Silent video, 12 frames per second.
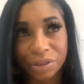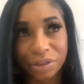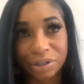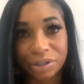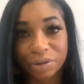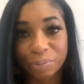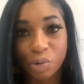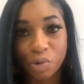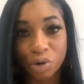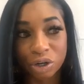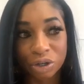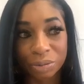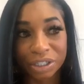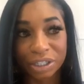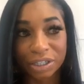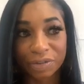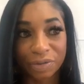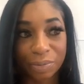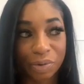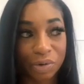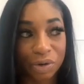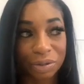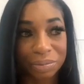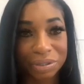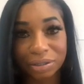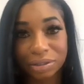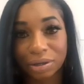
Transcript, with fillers: with the poems. And then from poems, I